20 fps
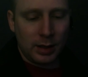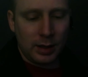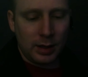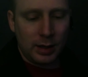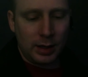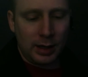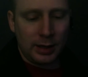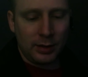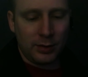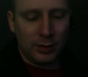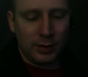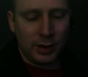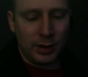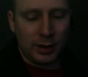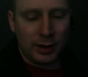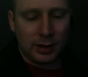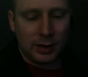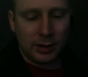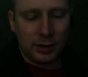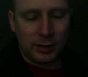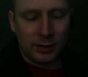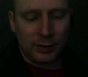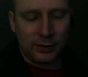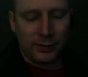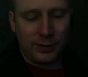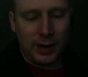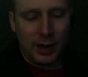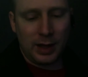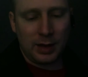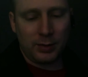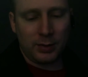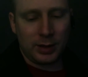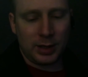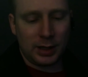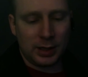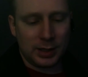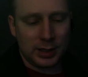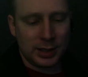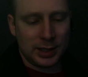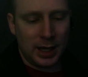I know that could convey what they are
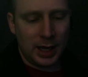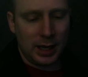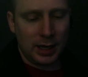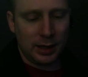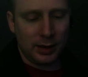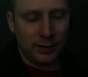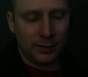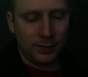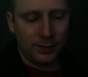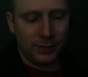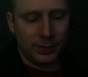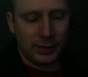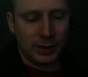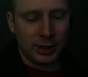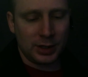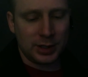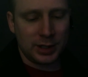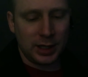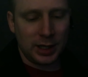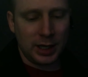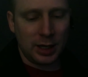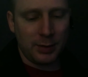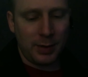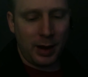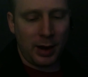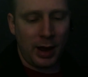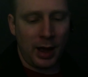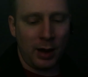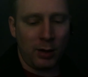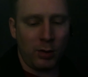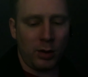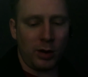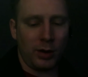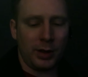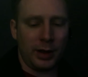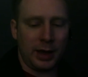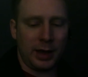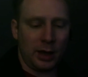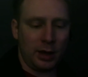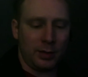saying. They're singing about how all the
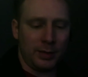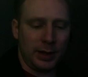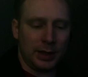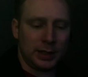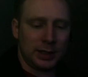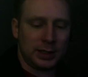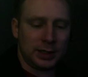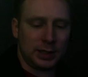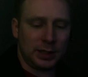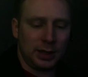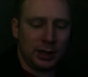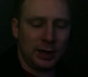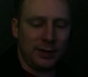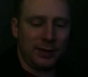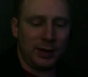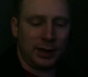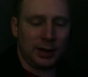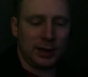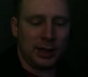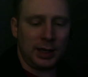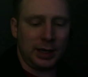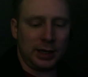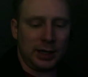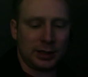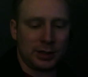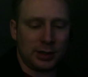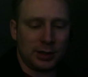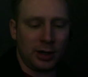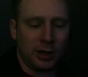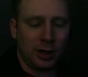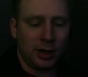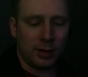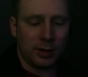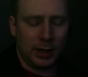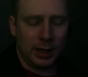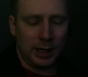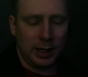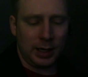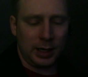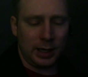elements, living things, are in
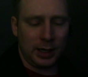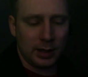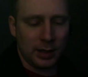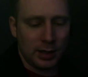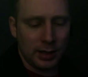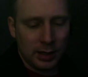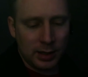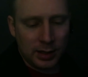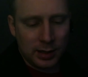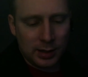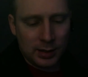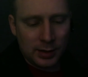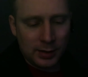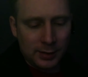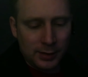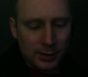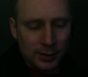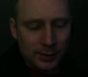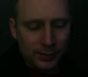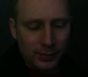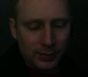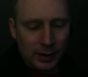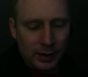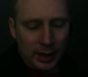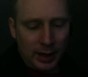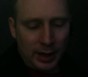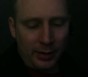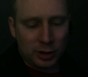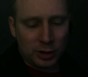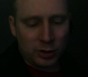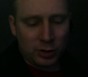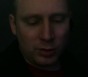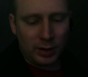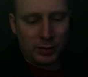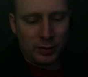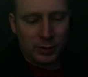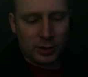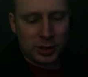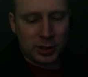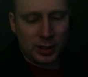harmony. How I truly
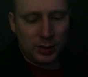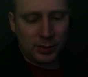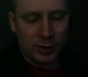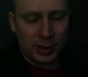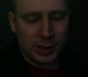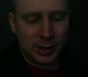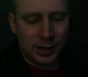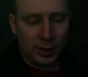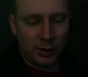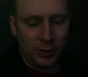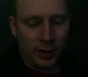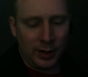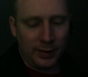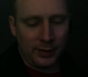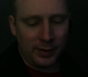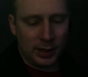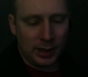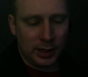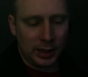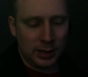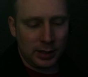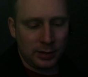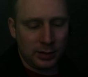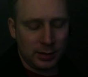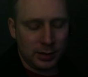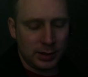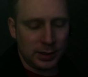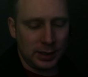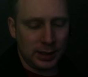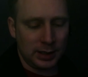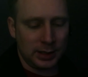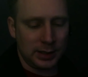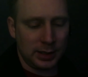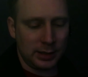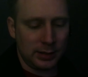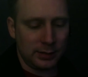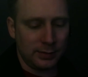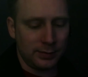wish that were so, Ava 9, said Zin.